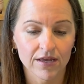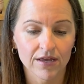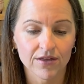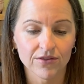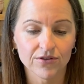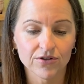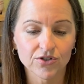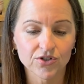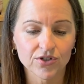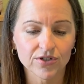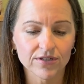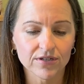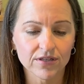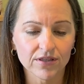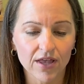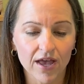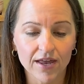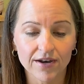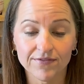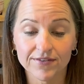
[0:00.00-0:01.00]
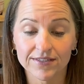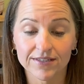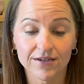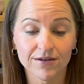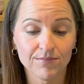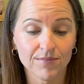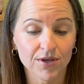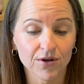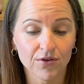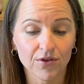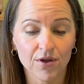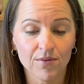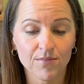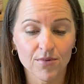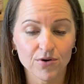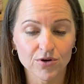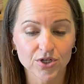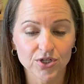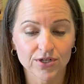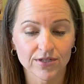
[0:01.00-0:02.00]
There's just a lot of sentimental
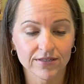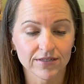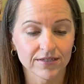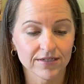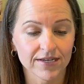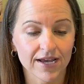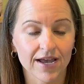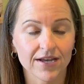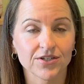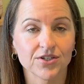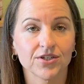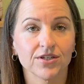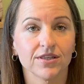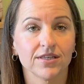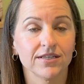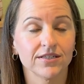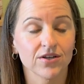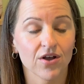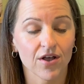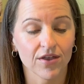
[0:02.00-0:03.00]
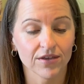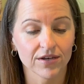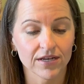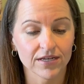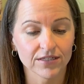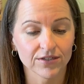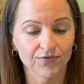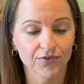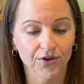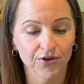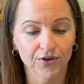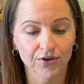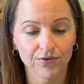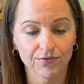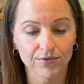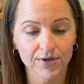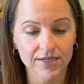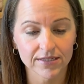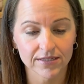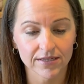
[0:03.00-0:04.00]
emotions attached to these holidays for good
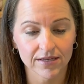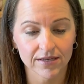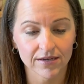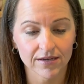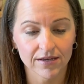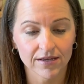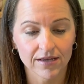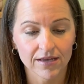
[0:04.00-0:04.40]
reason.